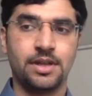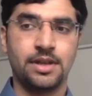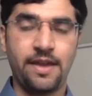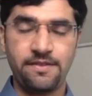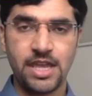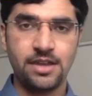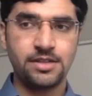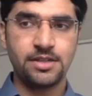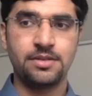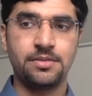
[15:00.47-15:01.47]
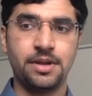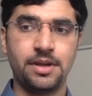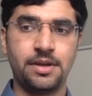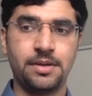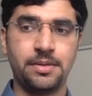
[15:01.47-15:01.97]
navigate
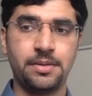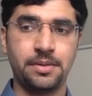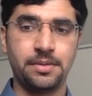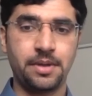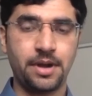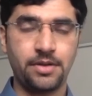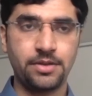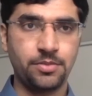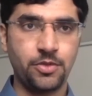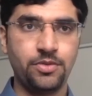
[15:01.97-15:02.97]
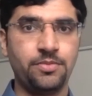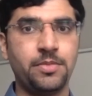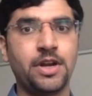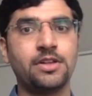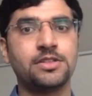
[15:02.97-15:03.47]
around the moon,
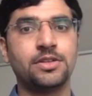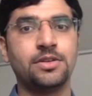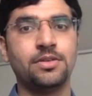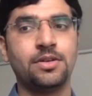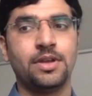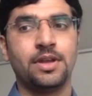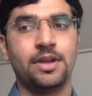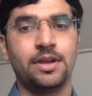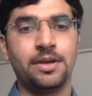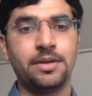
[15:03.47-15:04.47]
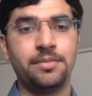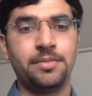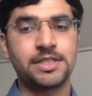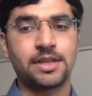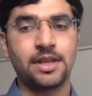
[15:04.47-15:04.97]
but also
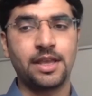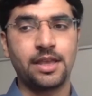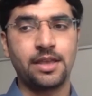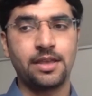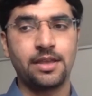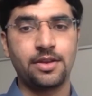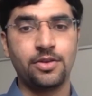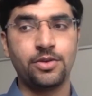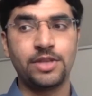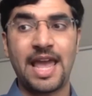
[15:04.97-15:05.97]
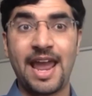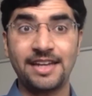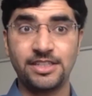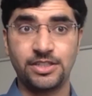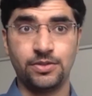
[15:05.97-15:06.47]
basically know the
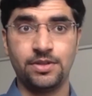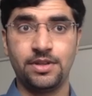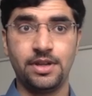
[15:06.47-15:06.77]
attitude.